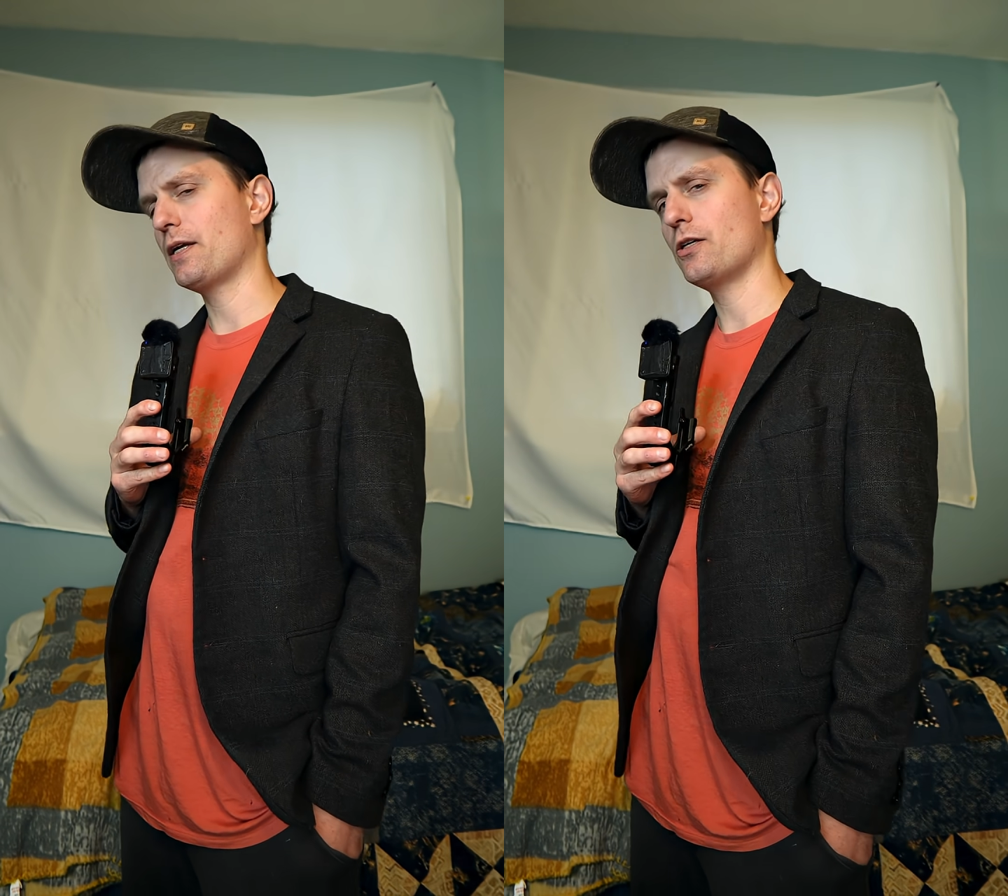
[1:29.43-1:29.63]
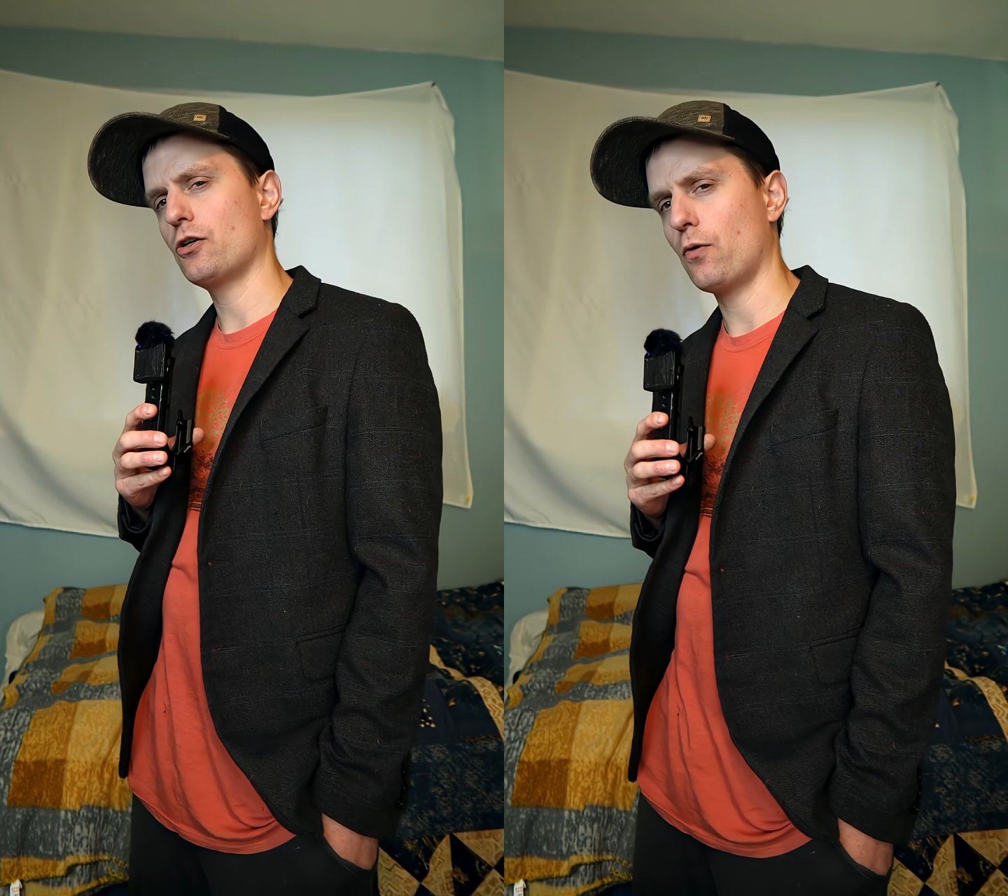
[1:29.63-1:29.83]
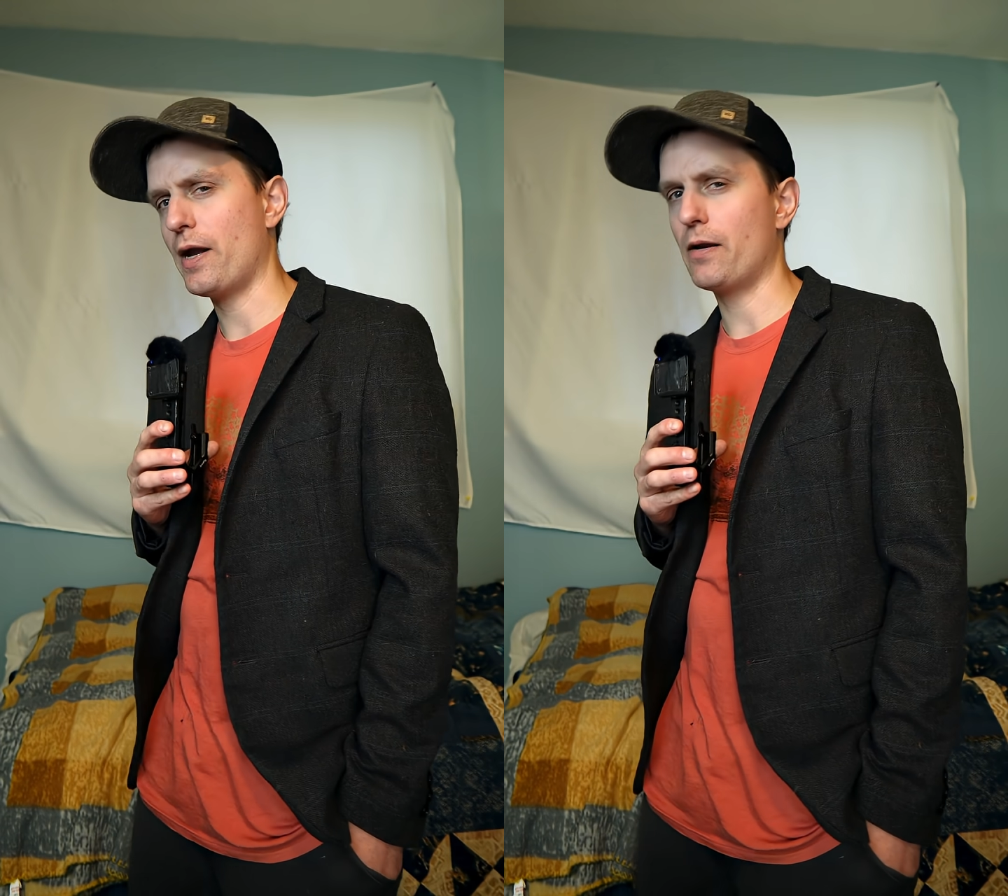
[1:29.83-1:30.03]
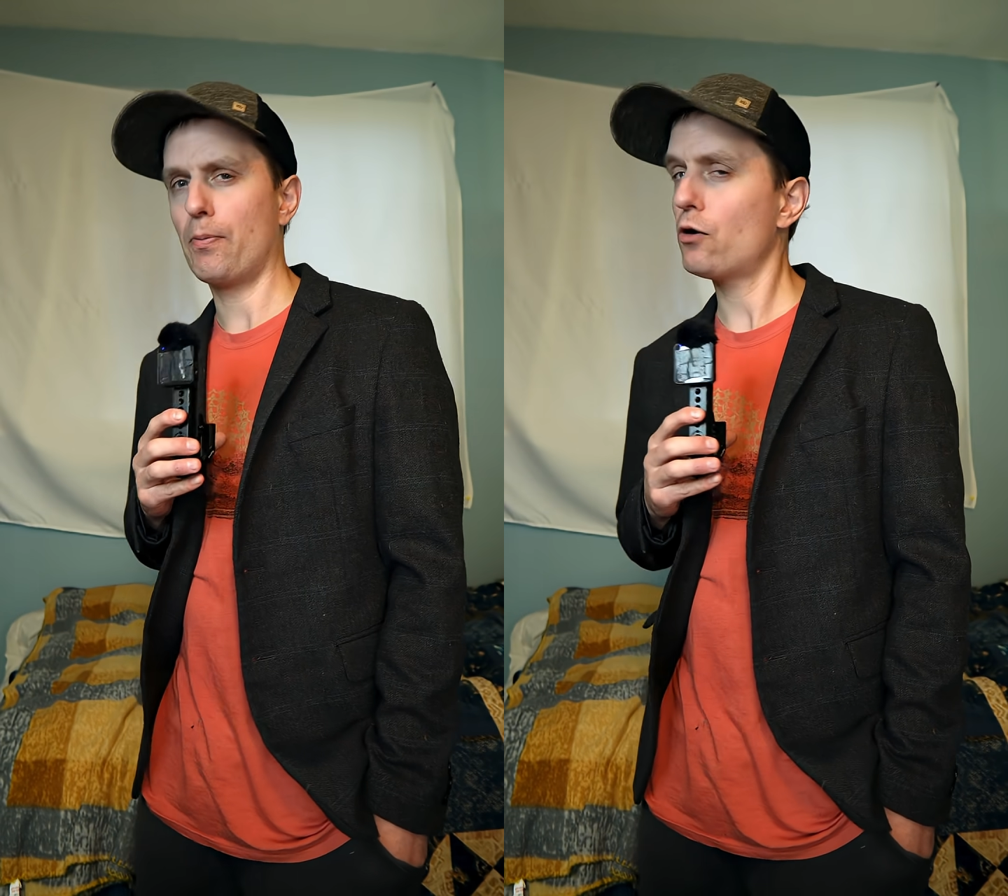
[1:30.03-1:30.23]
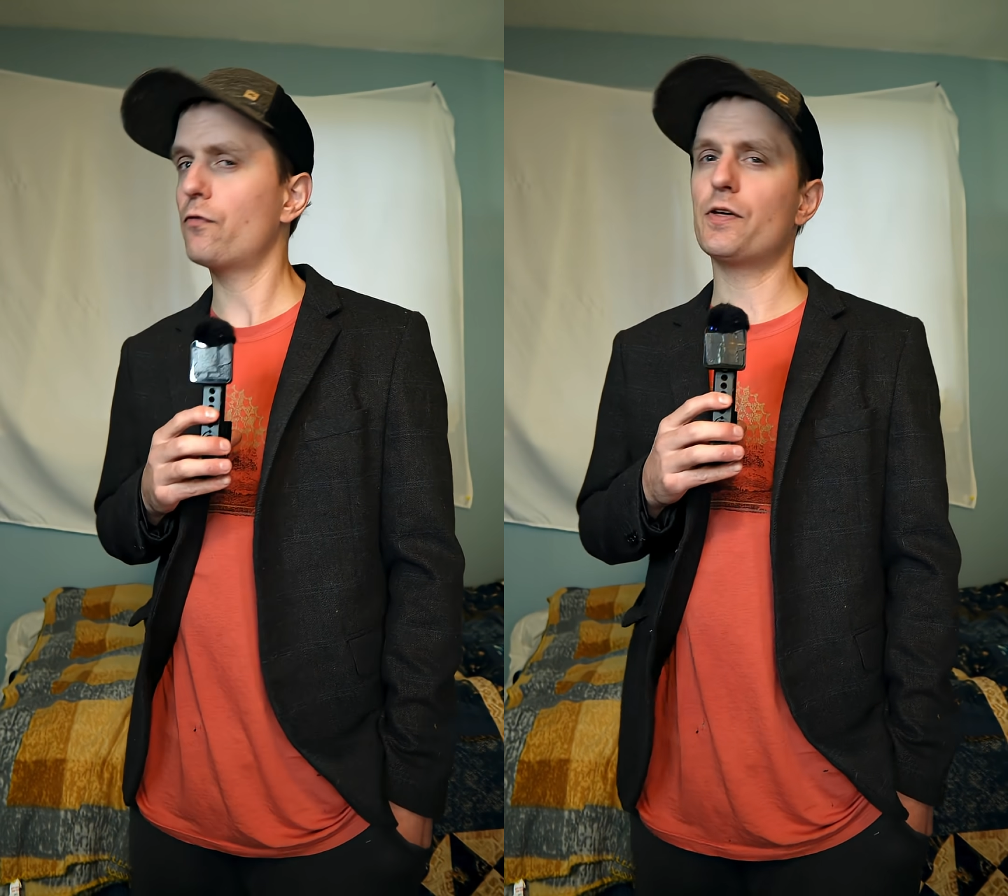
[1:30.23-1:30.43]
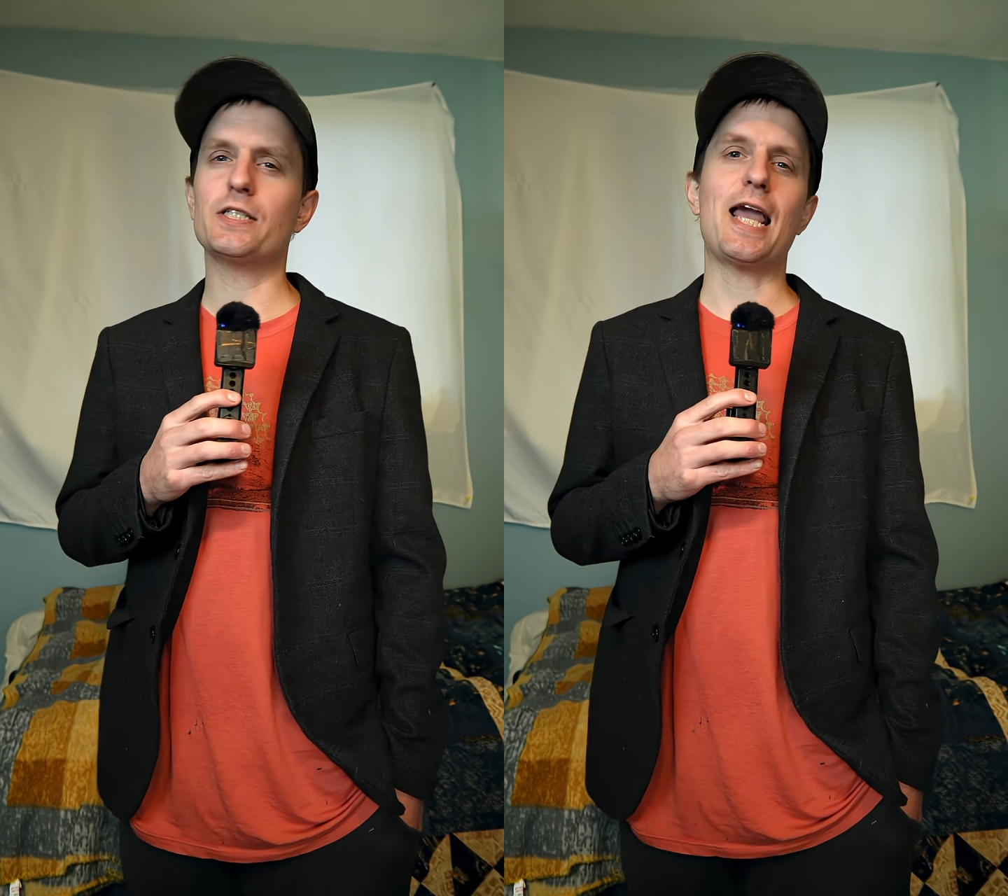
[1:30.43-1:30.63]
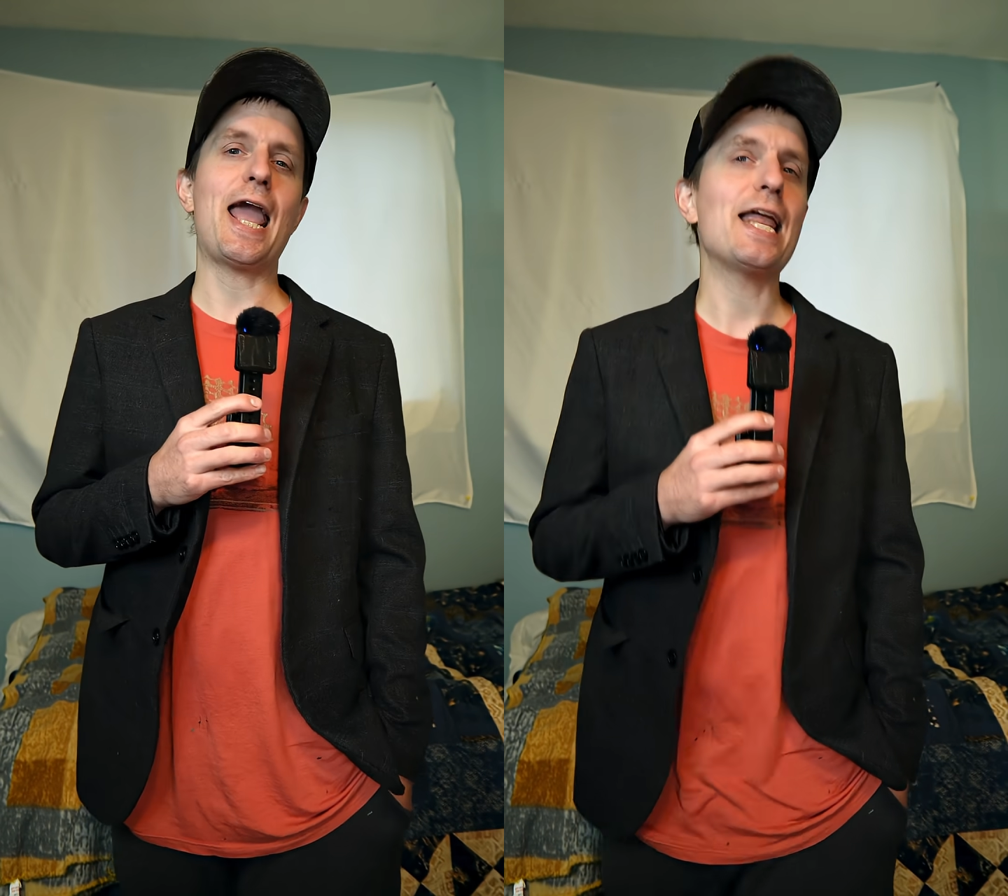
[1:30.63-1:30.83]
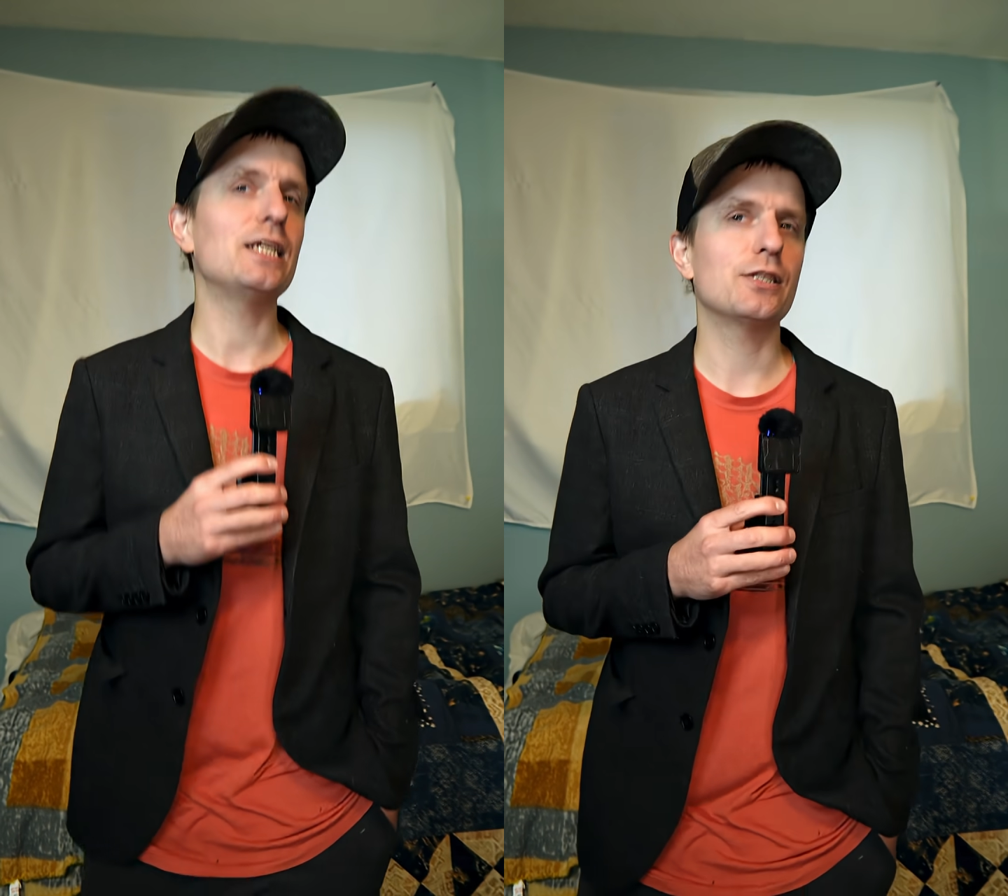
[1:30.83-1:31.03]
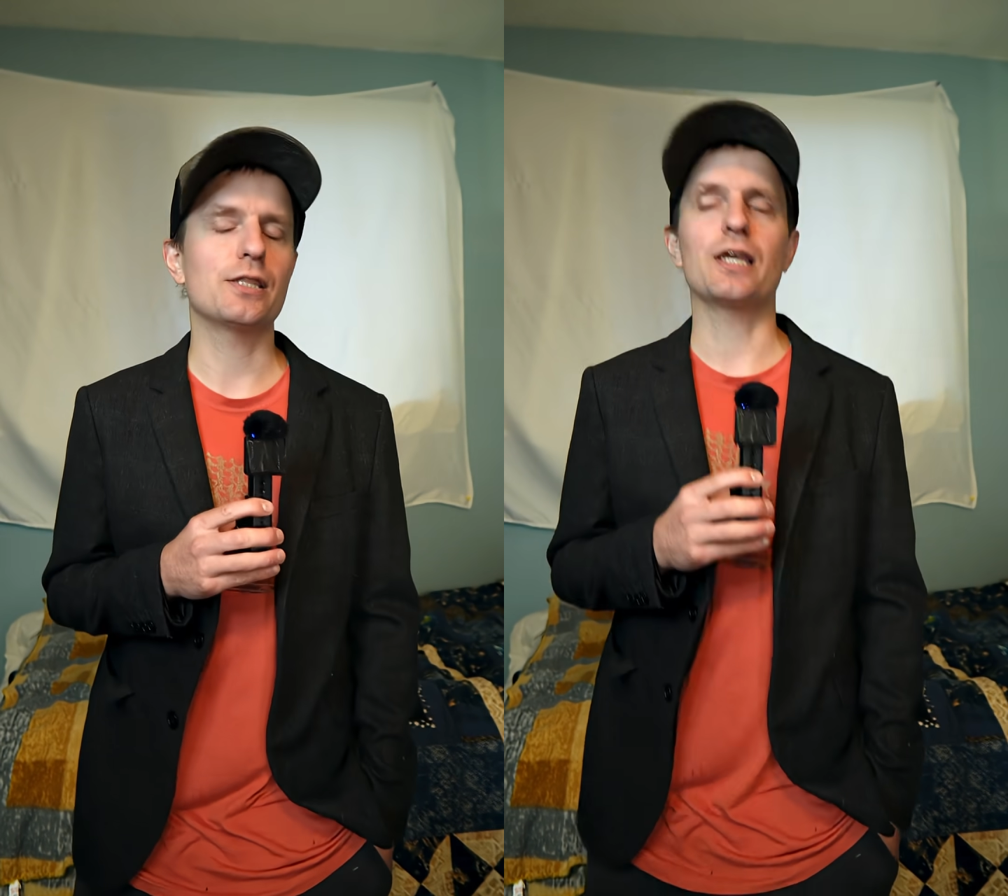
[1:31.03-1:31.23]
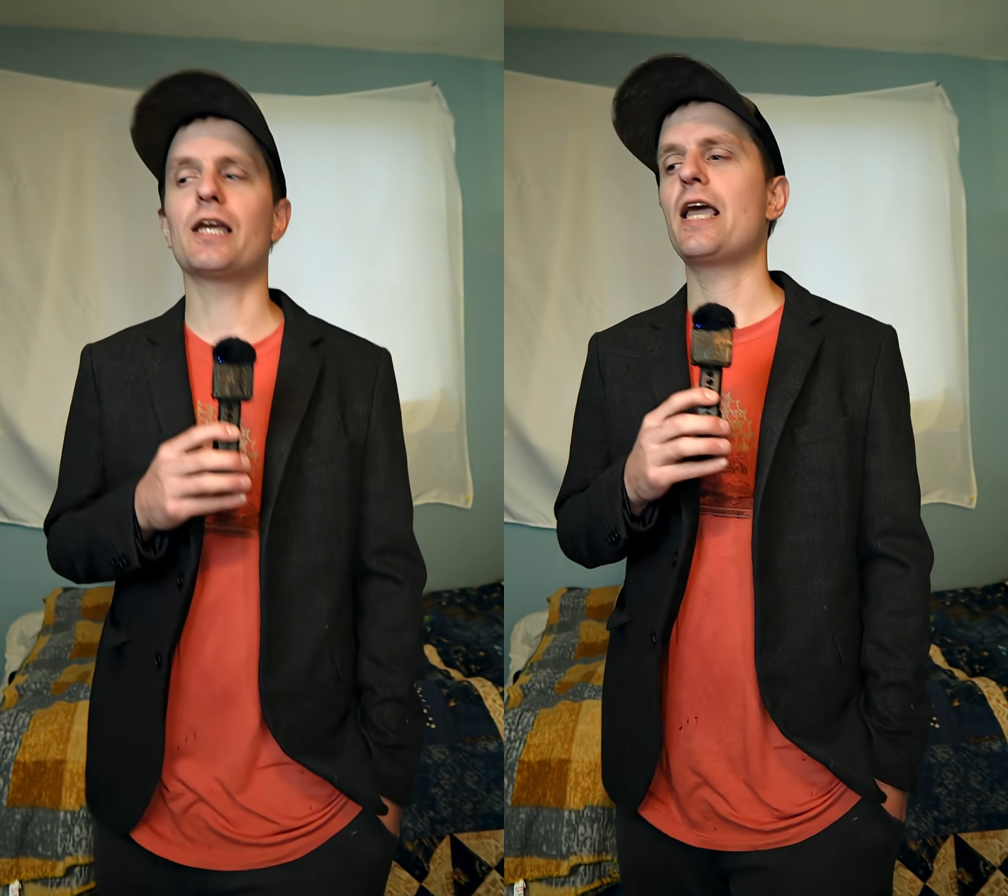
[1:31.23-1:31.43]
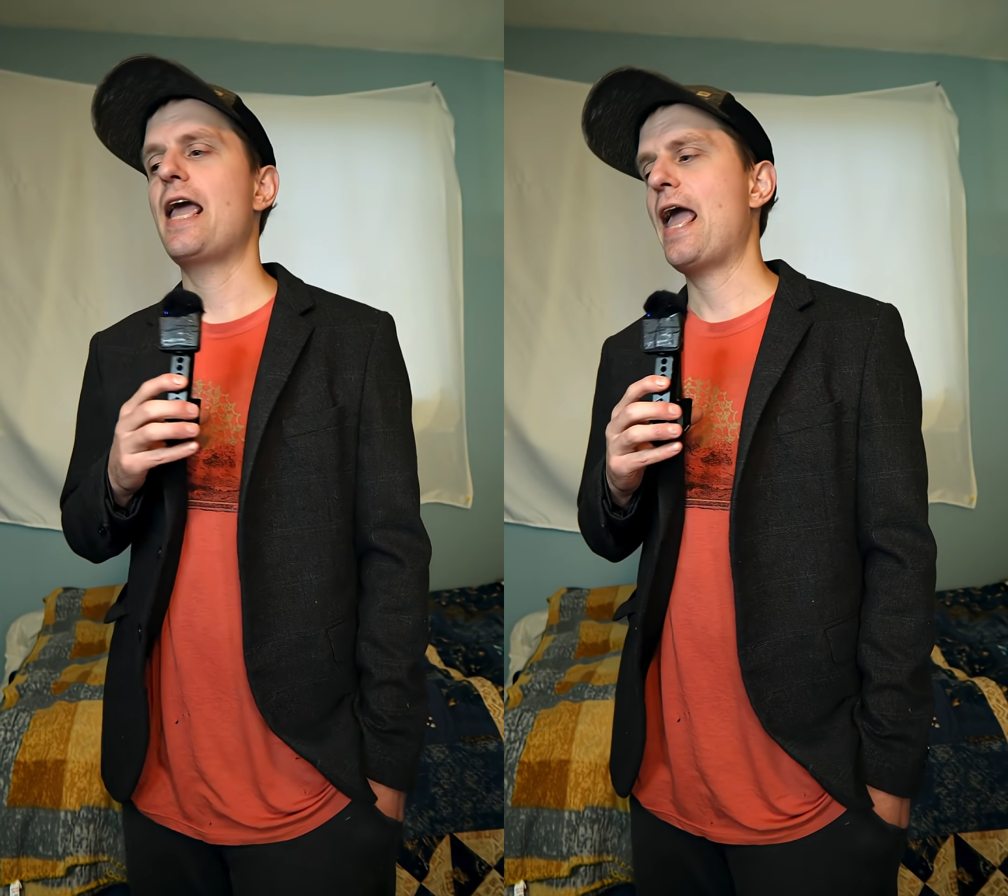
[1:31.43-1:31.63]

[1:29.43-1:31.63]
can create a perfect anything,